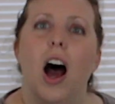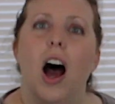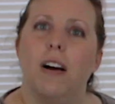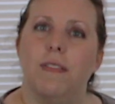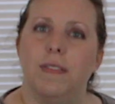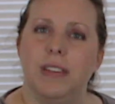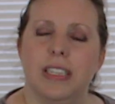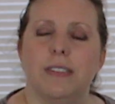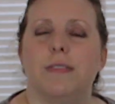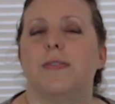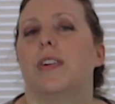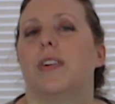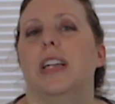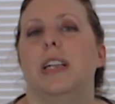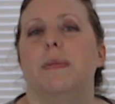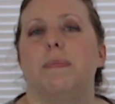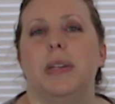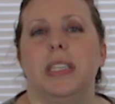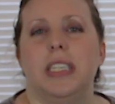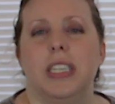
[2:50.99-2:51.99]
of
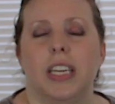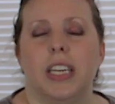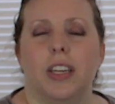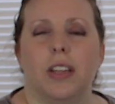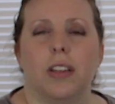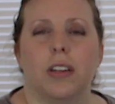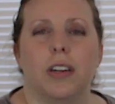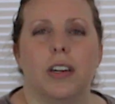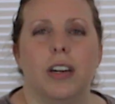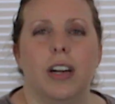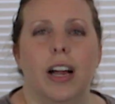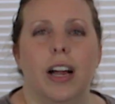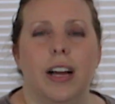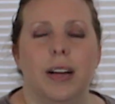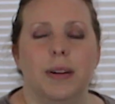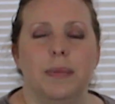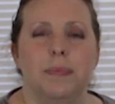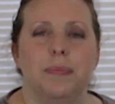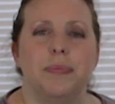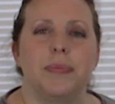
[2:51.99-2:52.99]
different particular
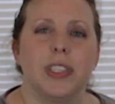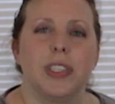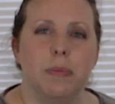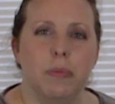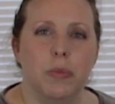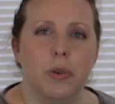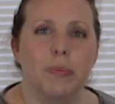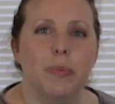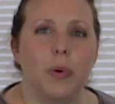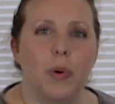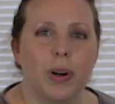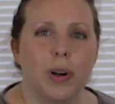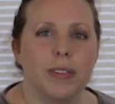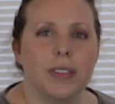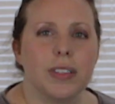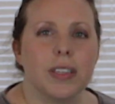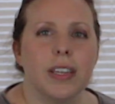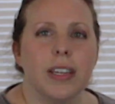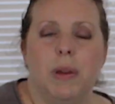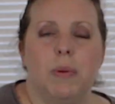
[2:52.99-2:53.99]
um, mood boards.